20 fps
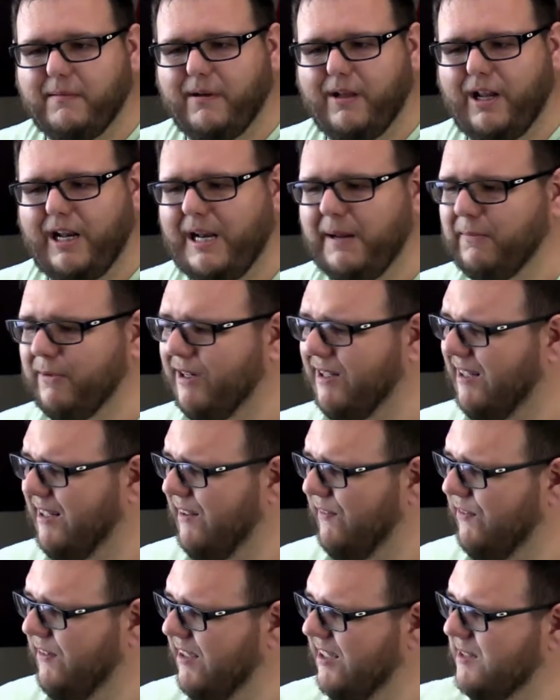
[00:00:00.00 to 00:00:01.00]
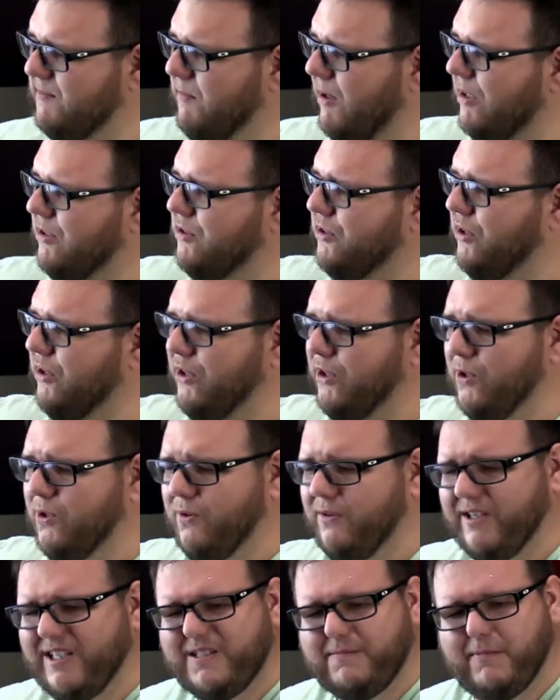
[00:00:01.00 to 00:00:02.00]
and I'm going to give this much to you,
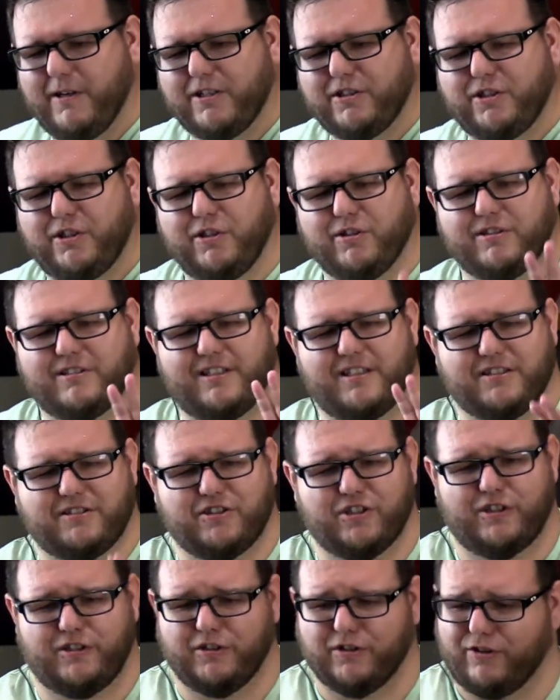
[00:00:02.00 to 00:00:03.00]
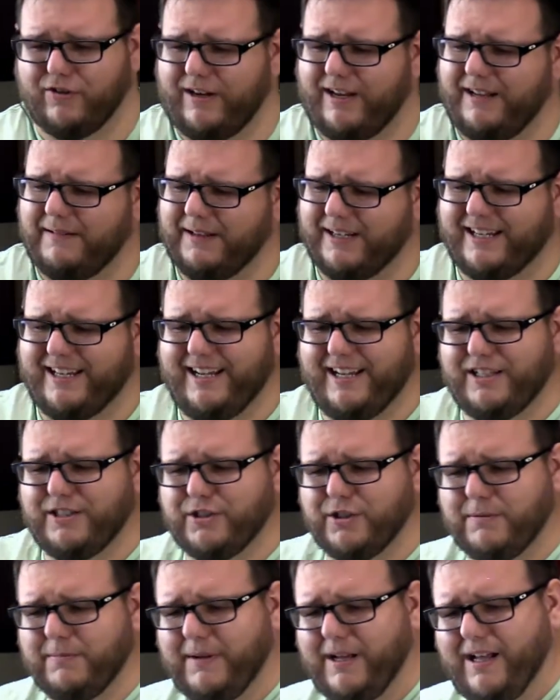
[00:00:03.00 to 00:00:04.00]
this much to your sister and your and the kids
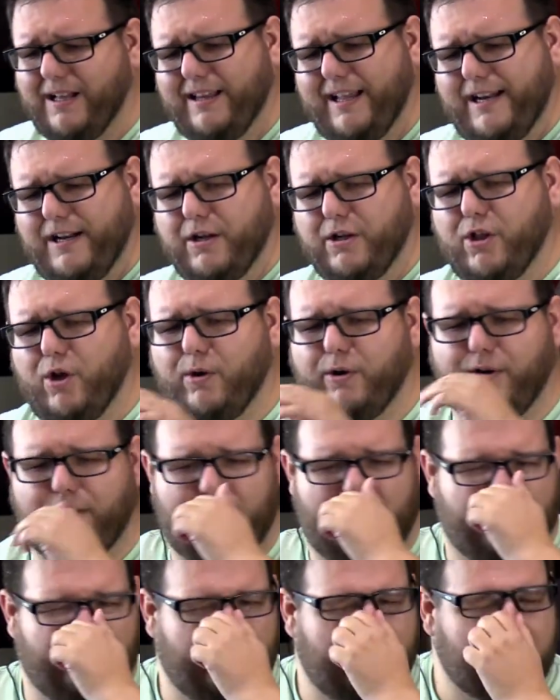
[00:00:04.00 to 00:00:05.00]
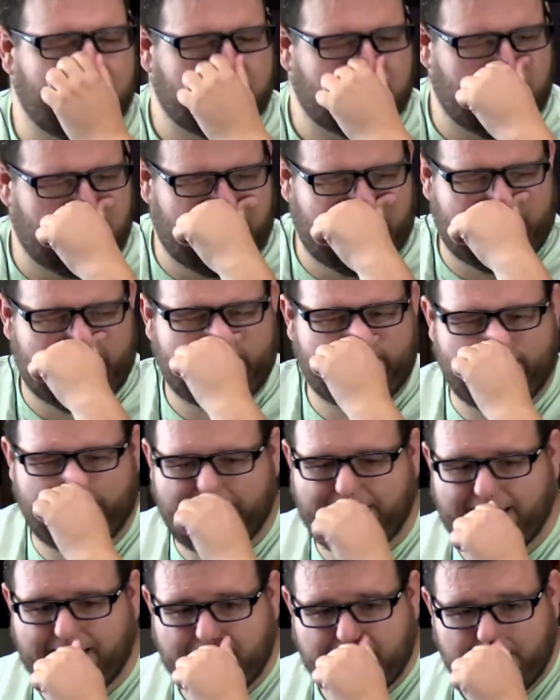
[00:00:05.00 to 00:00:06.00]
my Elena and Chloe are going to have this and this and
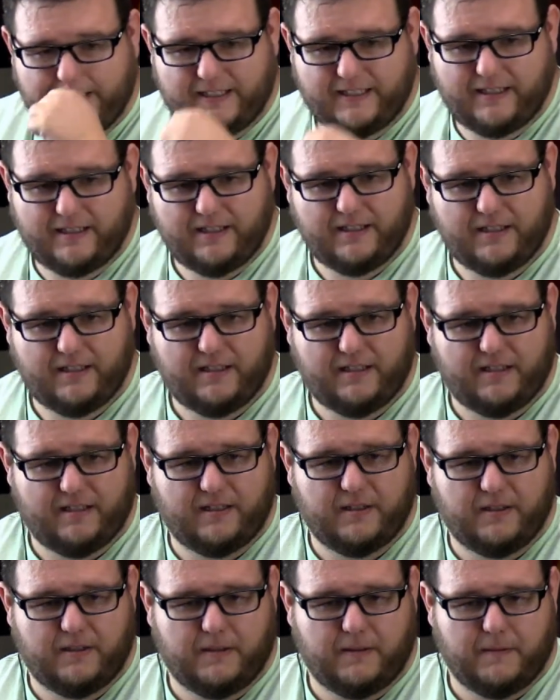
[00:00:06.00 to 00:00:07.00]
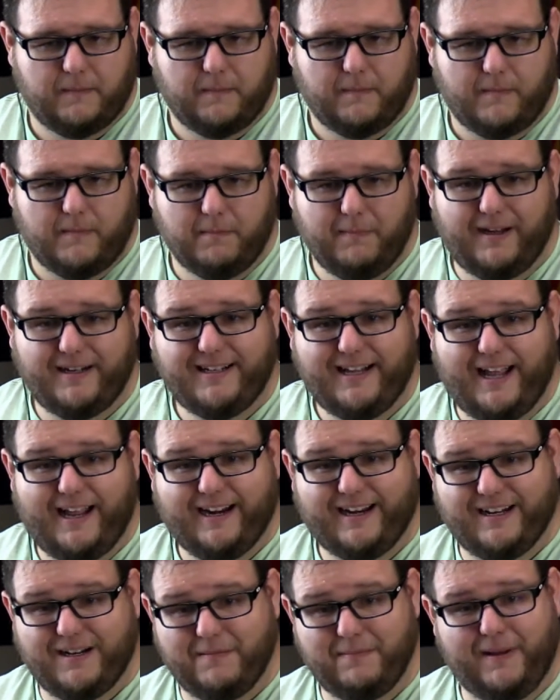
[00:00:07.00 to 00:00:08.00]
this. My dad
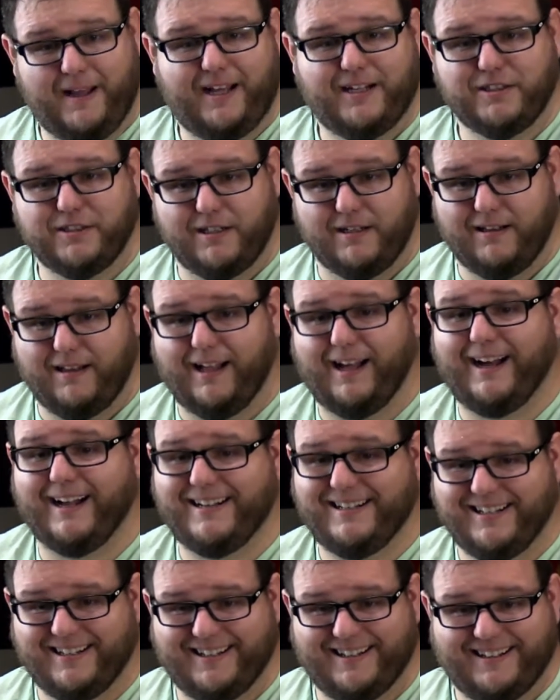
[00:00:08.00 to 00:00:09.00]
can imagine a lot.